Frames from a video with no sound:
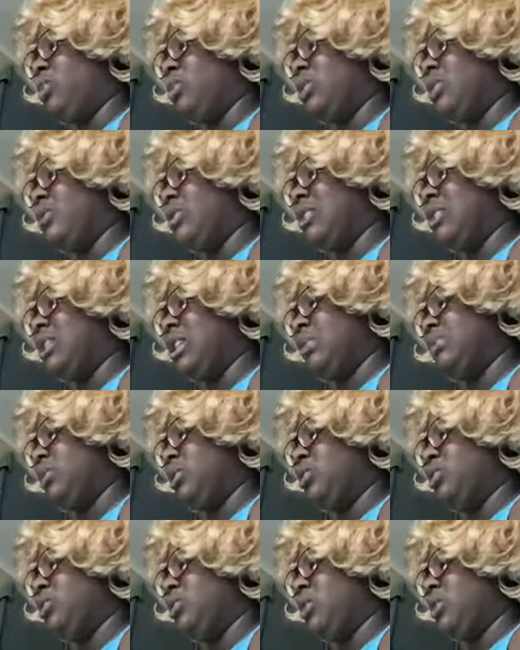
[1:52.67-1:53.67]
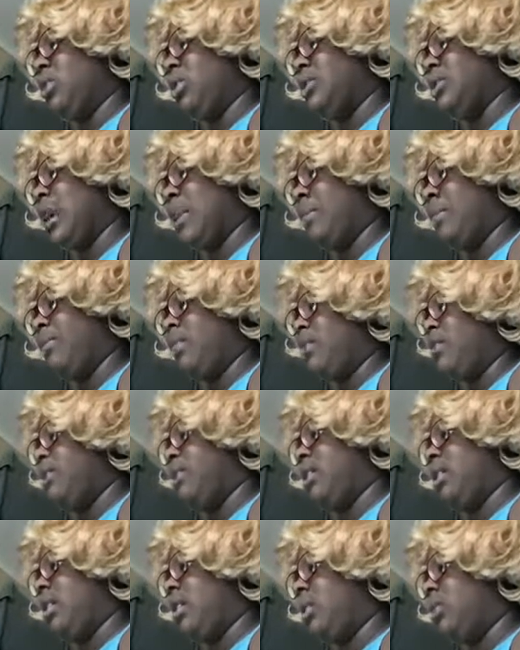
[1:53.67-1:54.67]
of the step loser on top of
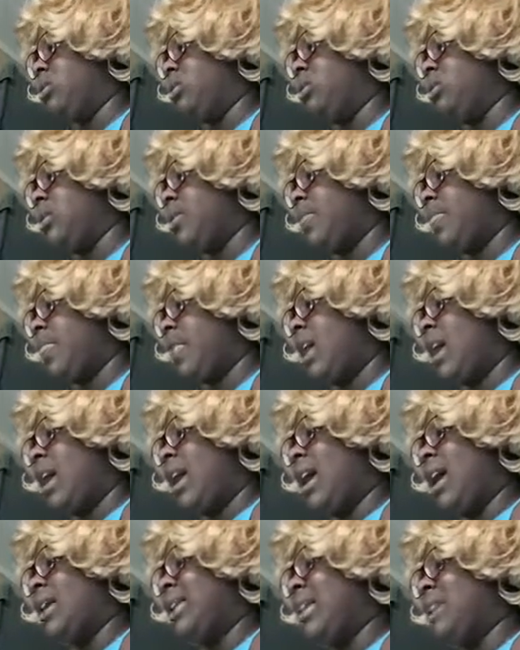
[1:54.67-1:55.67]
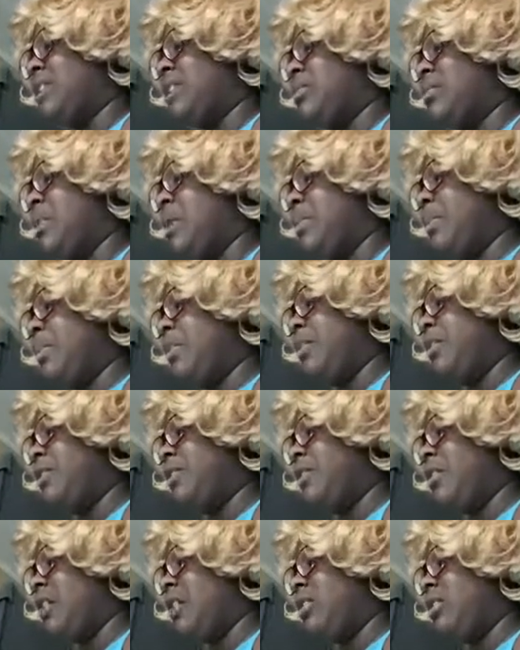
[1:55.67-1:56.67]
everything else. And as the people of
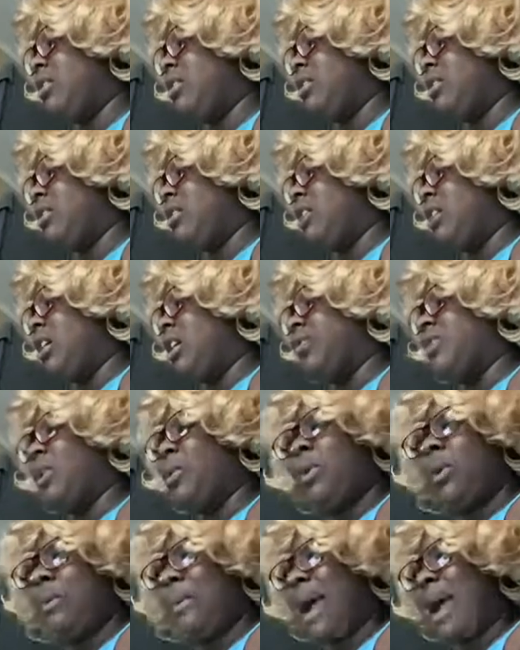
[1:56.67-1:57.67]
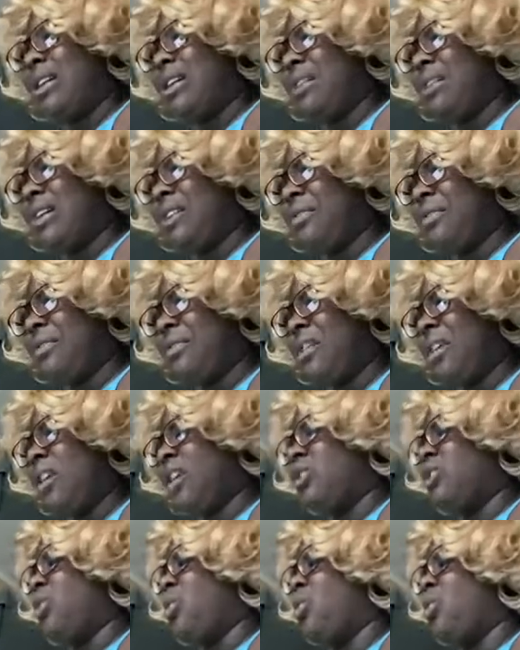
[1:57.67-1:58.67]
faith, if they weren't bad enough,
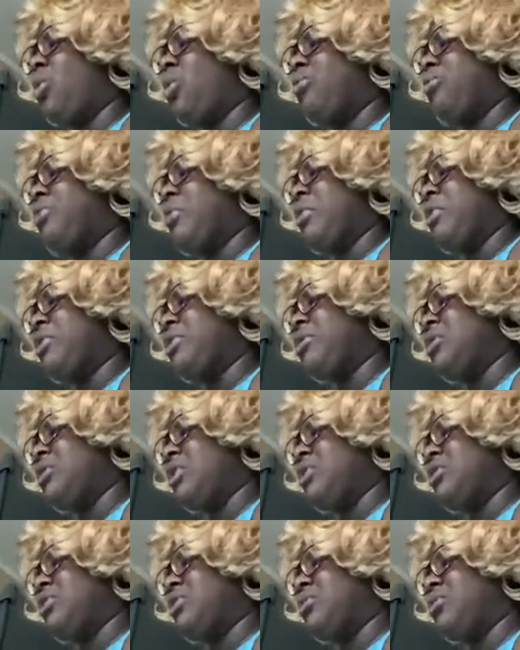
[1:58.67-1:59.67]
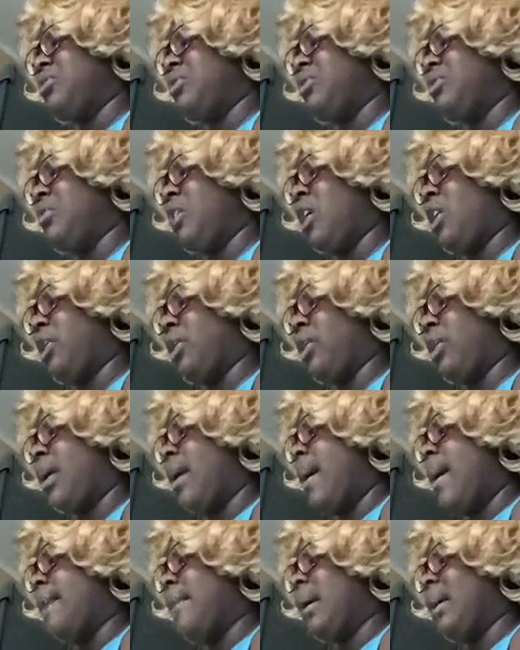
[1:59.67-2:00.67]
the horrid prayer session would follow
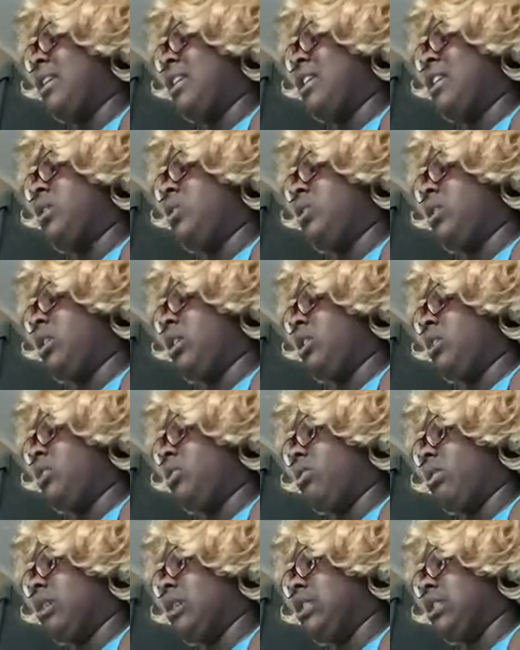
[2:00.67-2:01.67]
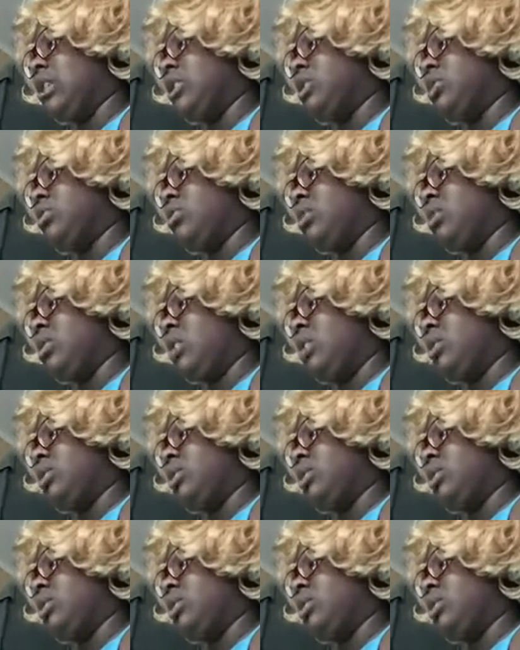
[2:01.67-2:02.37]
by an equally annoying session with Dr.